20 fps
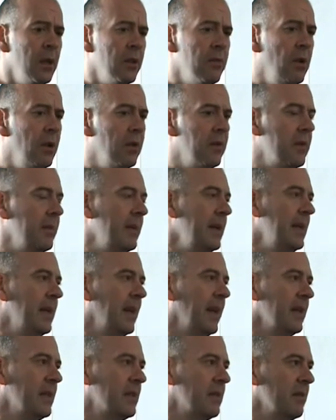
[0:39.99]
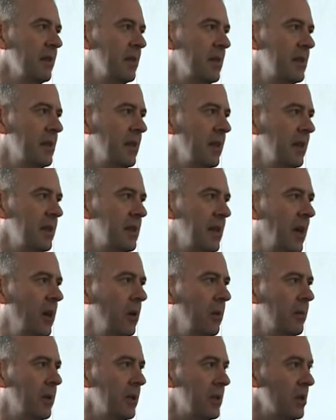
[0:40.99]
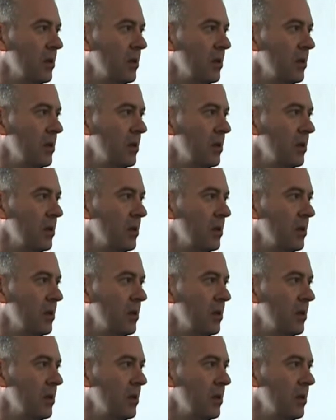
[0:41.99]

The role of the mediator is to help